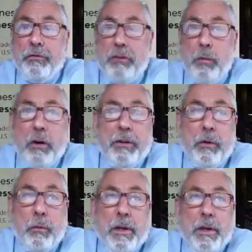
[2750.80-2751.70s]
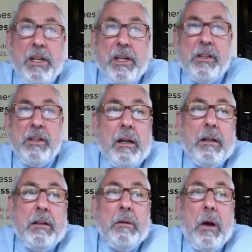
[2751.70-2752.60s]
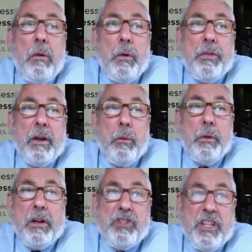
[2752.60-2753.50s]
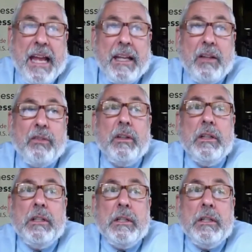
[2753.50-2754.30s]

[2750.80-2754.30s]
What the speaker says: you will, in the region with their genetics.